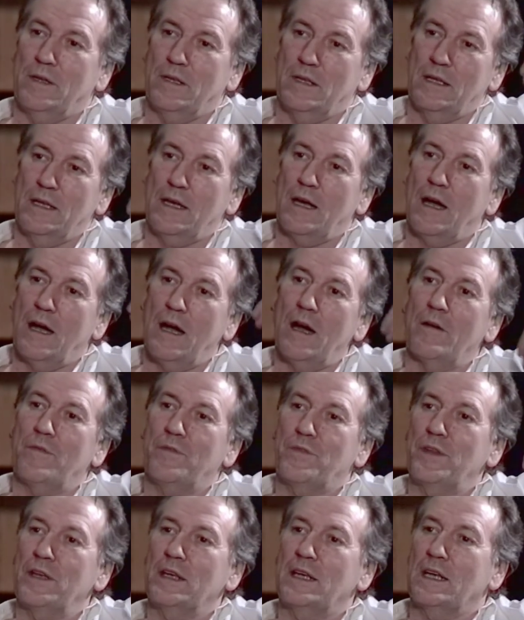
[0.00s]

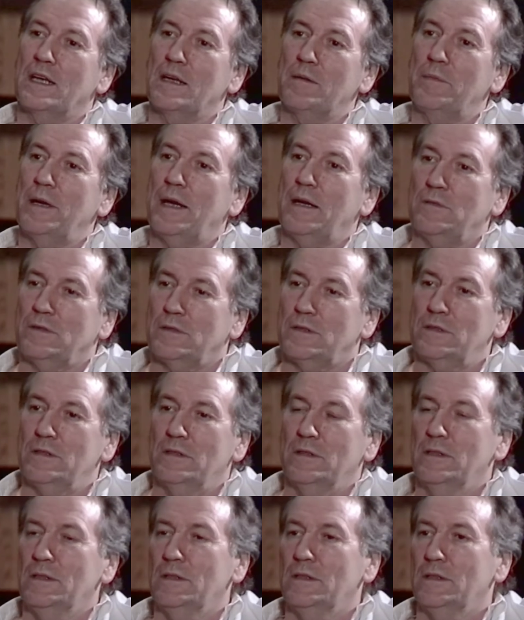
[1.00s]
half thinking about
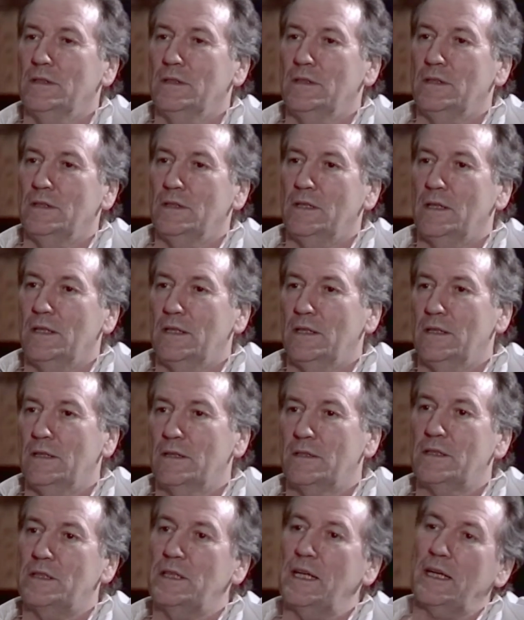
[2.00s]

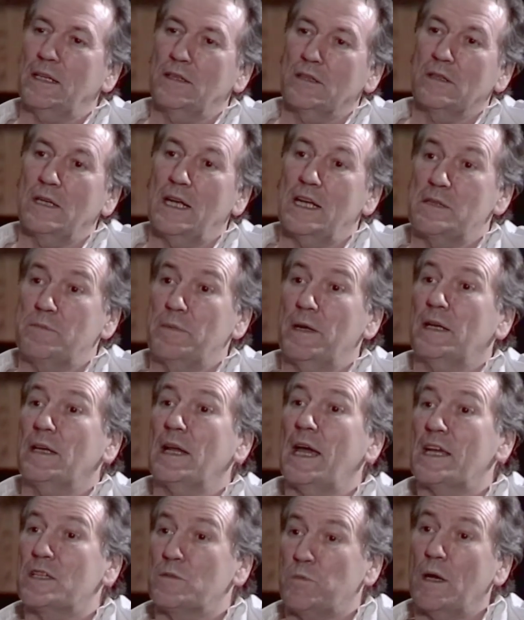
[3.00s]
the technical aspect
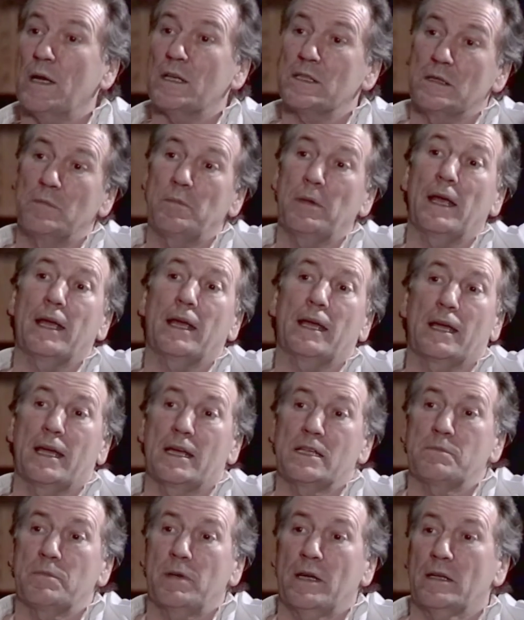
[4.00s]
as well as the playing
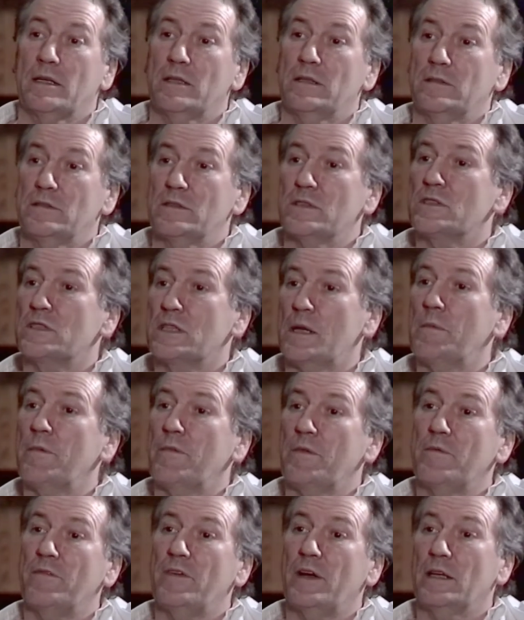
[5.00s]
aspect. Some of
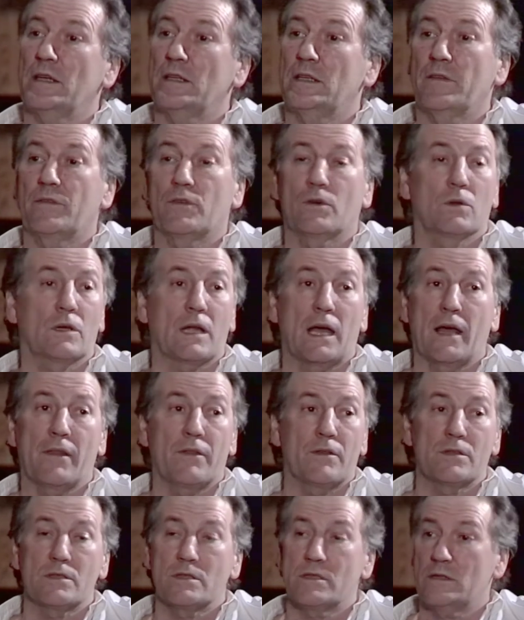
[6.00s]
them find it difficult,
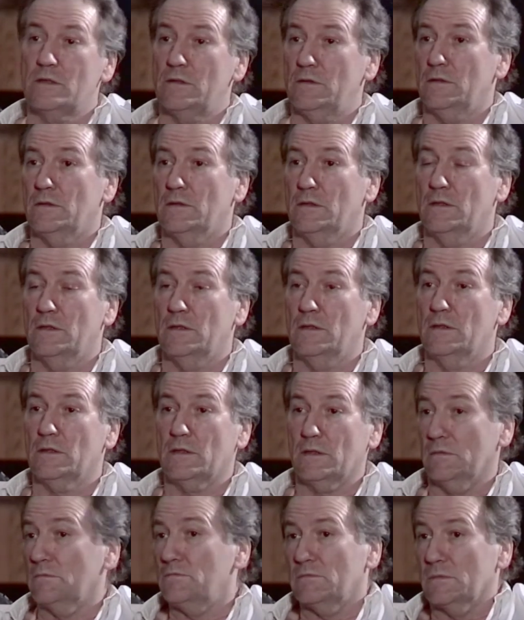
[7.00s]
others
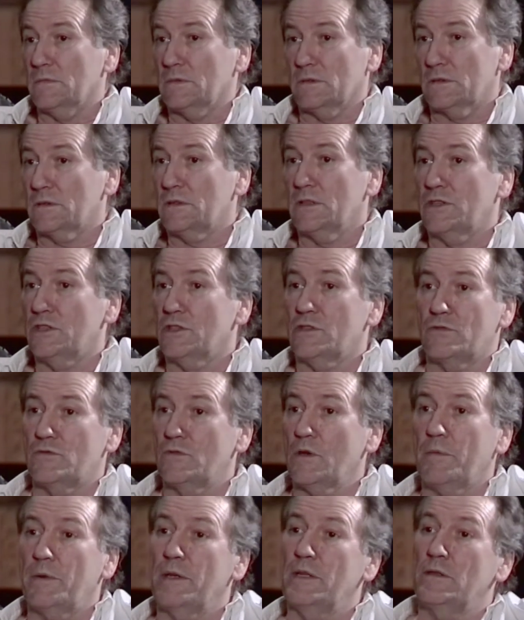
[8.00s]
could just
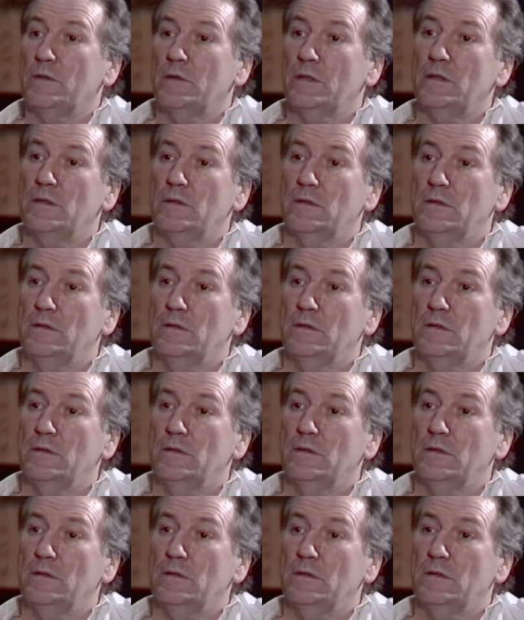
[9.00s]
drop into it.